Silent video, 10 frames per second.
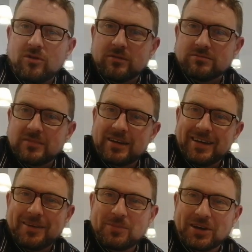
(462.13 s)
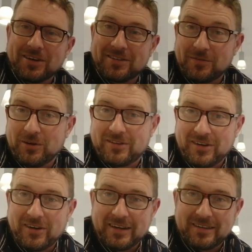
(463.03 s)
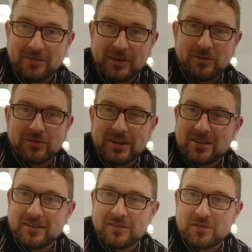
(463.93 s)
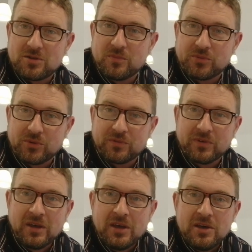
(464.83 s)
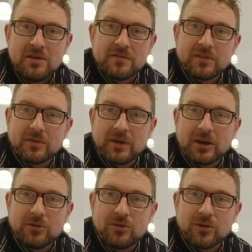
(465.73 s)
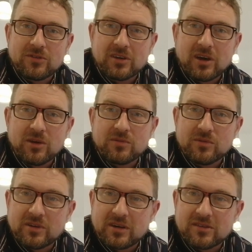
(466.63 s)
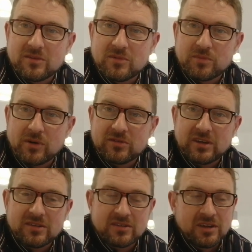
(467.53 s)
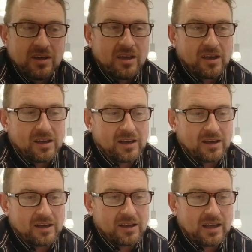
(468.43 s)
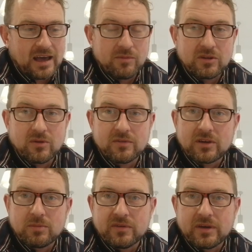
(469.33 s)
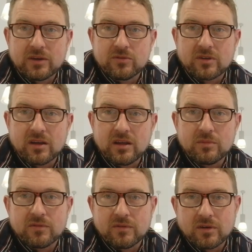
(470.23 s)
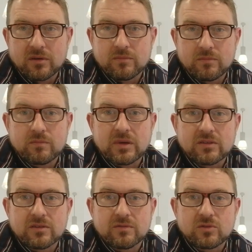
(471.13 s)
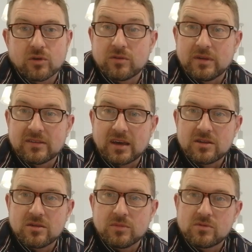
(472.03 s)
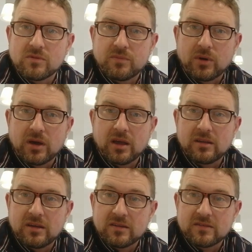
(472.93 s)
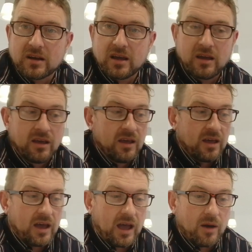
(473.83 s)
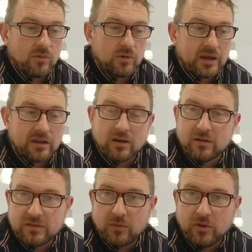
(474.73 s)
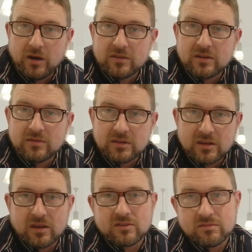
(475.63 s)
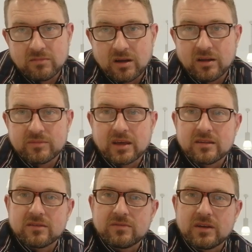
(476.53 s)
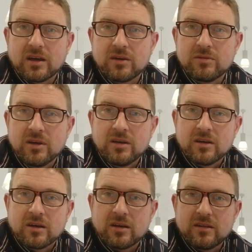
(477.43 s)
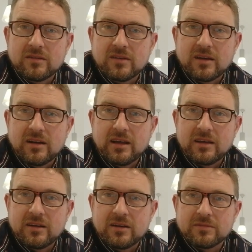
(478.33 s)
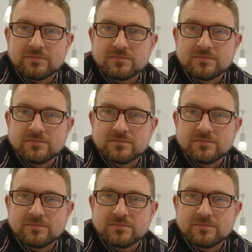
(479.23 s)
wrong, because the voluntary ITV was actually sufficient proof for the vehicle not to go through the customs process. And we do have a couple of vehicles going in with other bits of documentation which we've put in yesterday, and we'll let you know if that worked, and if it does, I'll update this video and let you know.